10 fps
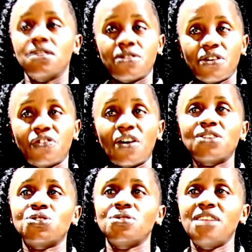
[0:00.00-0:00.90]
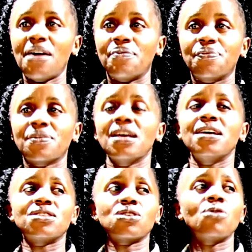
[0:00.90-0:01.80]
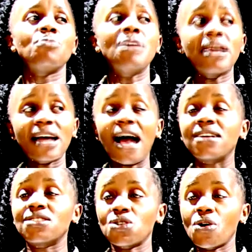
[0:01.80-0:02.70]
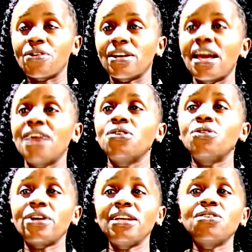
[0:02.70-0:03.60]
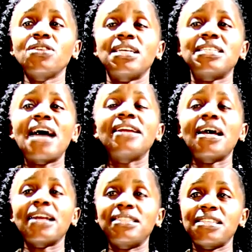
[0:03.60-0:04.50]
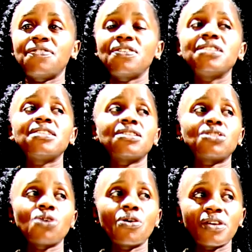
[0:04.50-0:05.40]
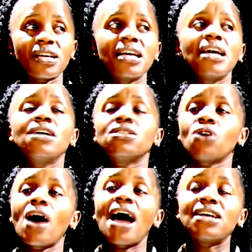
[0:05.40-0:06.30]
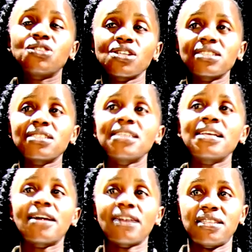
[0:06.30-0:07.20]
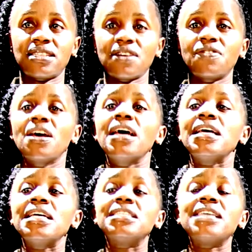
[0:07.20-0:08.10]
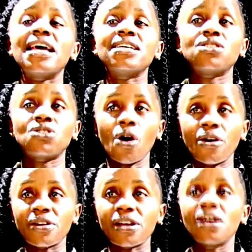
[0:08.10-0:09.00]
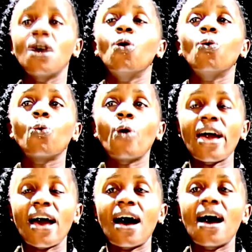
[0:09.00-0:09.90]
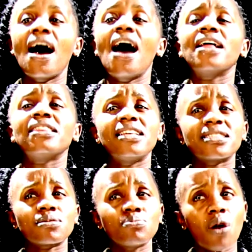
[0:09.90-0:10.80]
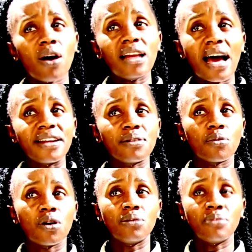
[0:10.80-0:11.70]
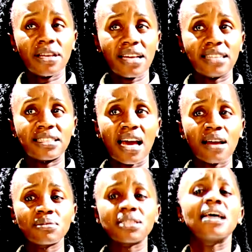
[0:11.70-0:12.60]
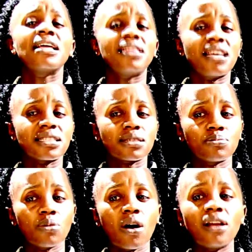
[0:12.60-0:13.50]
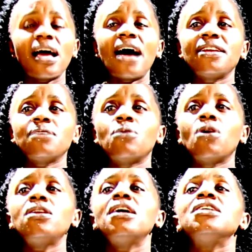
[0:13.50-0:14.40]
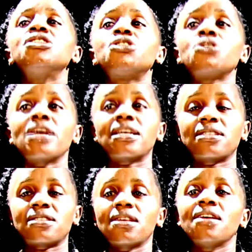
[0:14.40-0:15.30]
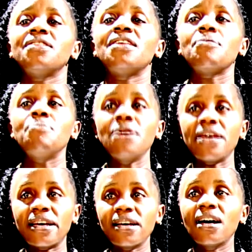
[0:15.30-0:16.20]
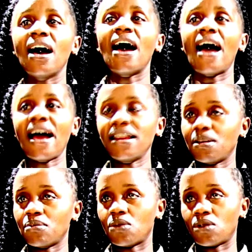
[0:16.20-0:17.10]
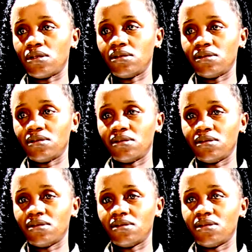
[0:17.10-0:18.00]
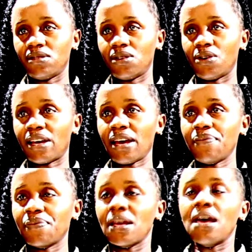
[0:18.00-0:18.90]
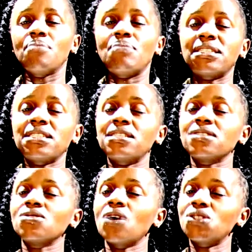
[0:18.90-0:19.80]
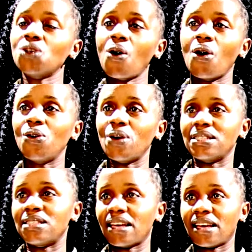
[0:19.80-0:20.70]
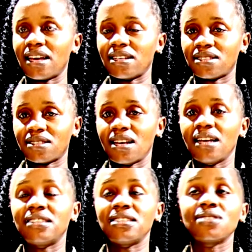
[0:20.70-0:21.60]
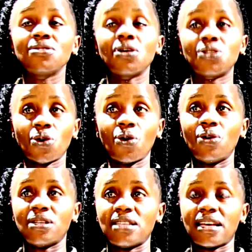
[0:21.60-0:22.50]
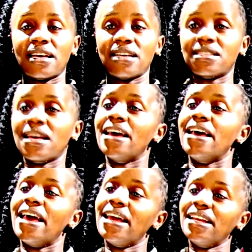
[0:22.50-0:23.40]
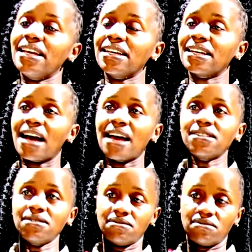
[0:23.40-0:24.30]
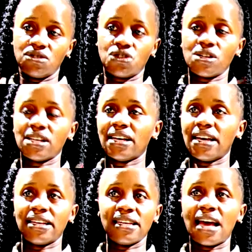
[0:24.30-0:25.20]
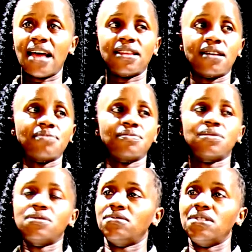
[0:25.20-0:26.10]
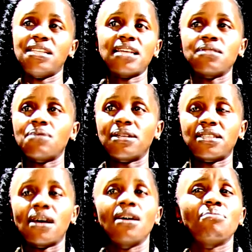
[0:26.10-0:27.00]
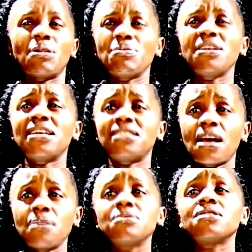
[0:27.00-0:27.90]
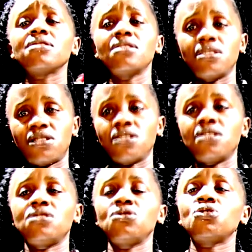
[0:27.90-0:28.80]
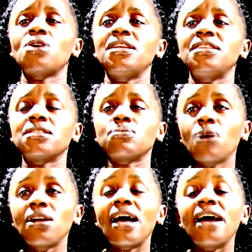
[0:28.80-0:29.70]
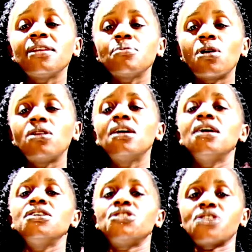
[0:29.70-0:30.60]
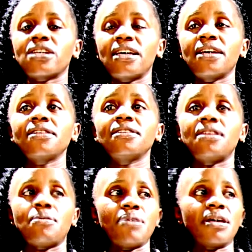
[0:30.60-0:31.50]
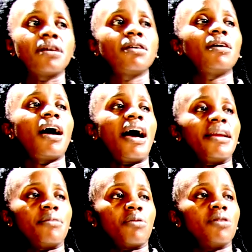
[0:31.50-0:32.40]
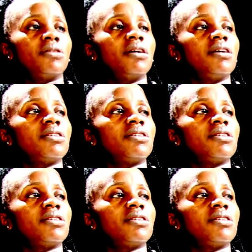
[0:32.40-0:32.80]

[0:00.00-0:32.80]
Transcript: Refer to them. So being a story, and you already know that a narrative is a story, so a trickster narrative is a story where the small animal, many a times, the small animal tricks the big animal. Okay? But it is not always the case. It is not always the case. Any can trick any other. It doesn't matter. But many a times, it is usually the small animal tricking the big animal.